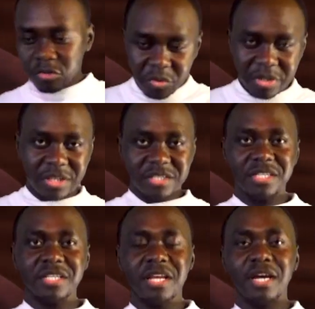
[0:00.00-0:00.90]
doing
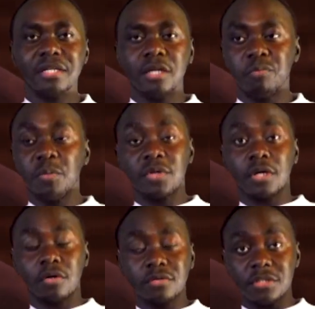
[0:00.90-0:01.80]
this and that and people
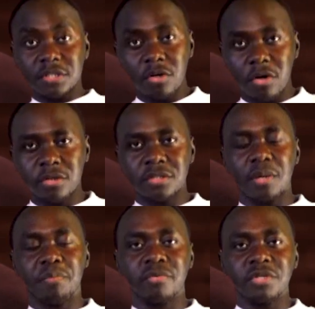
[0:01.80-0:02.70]
are going to see all these
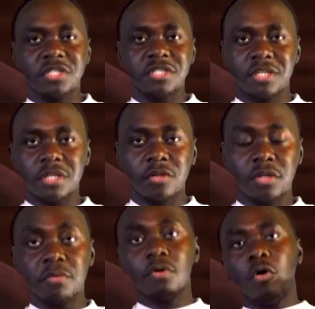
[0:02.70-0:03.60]
apparitions and it's
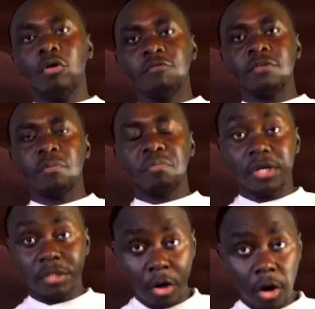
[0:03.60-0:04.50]
going to be all over the
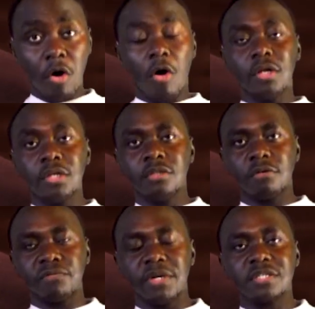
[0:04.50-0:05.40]
place all in
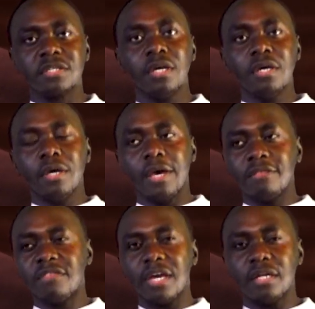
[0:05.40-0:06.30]
your face
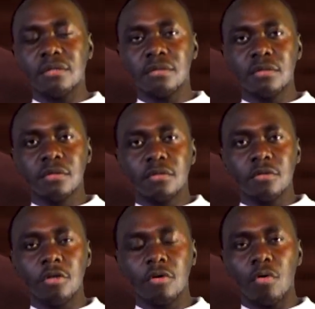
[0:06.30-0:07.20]
and then
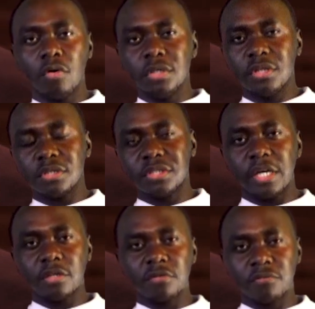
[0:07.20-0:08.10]
you know only the
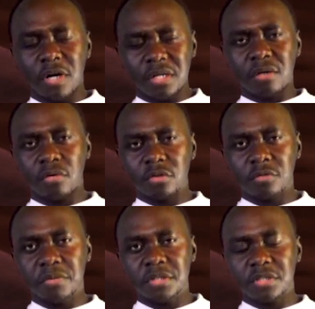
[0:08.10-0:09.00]
saints of god are going
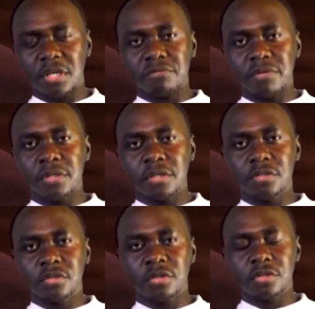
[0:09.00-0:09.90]
to be safe in the
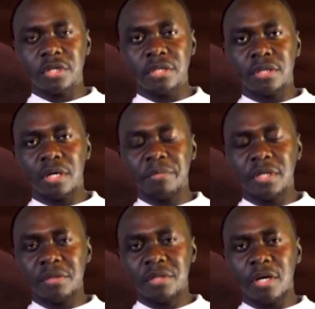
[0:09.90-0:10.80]
church and i
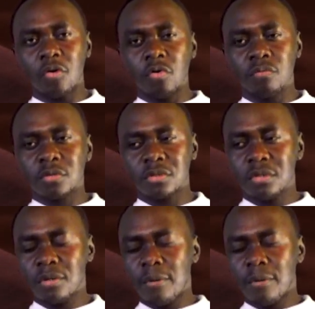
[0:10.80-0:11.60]
mean in their homes